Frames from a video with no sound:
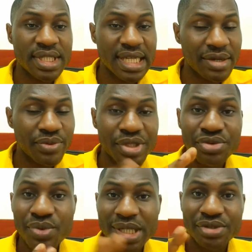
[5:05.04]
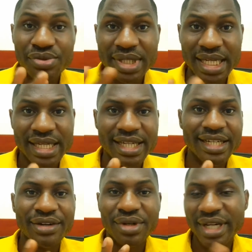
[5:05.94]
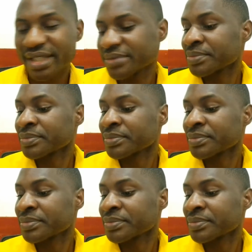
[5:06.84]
decide which one to take, all right?